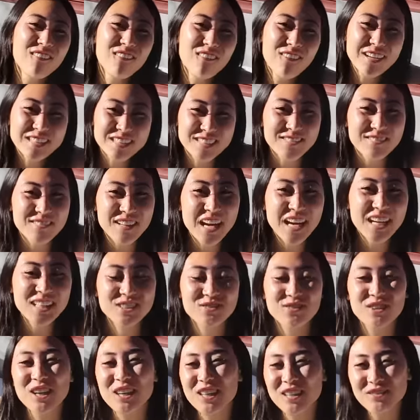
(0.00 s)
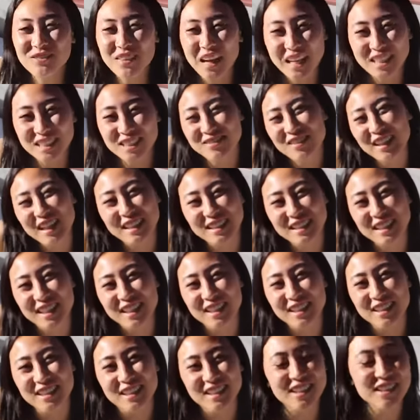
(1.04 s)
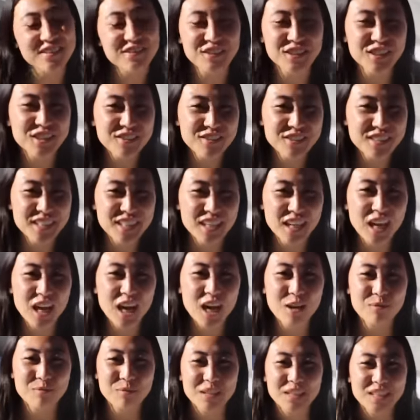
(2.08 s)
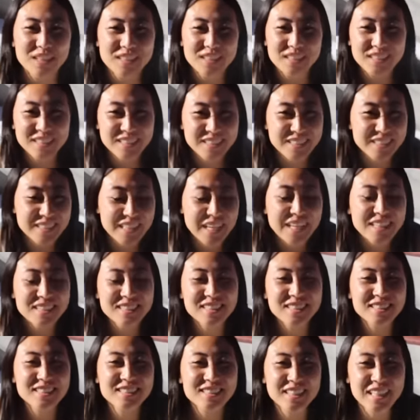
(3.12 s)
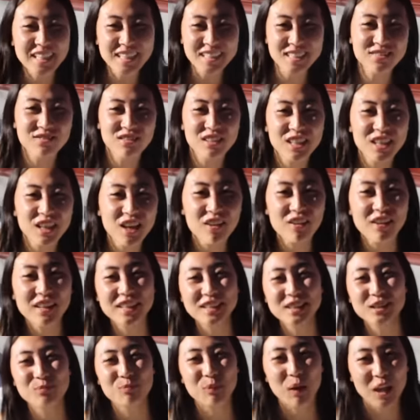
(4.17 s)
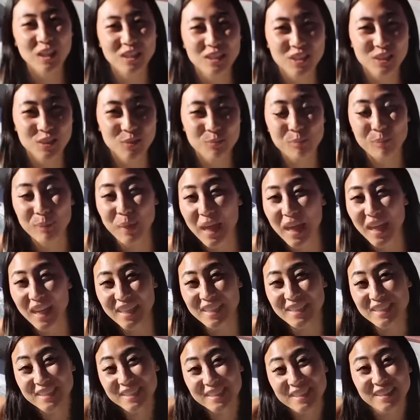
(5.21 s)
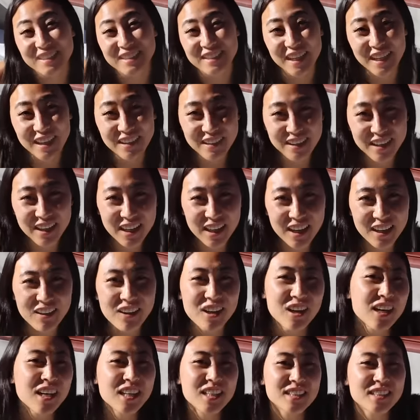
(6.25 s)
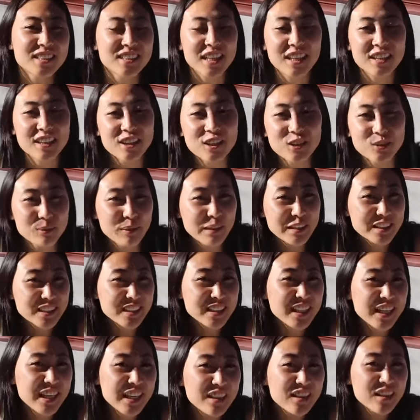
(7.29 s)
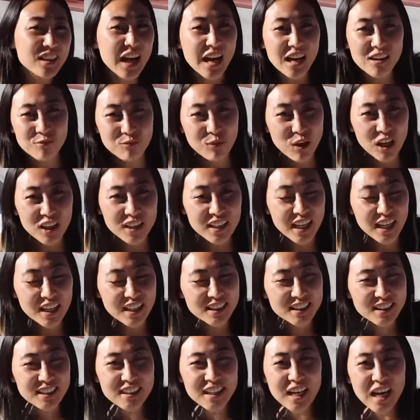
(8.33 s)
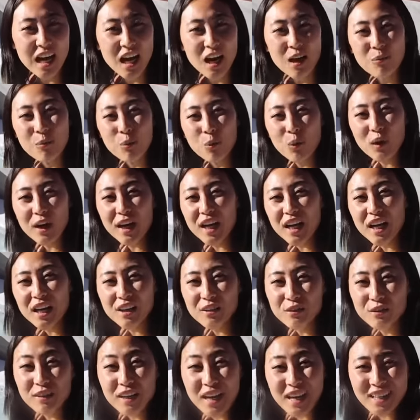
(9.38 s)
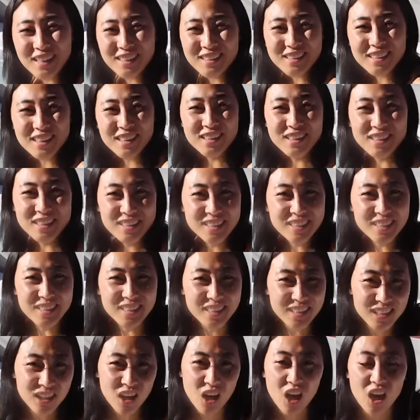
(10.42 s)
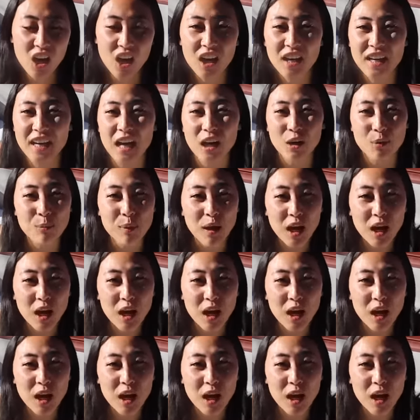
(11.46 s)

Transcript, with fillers: What's up guys, welcome back to my channel. If you're new here, I'm Lizzy and today's video is sponsored by Stereo. Stereo is basically a live broadcasting app where you guys can listen in on our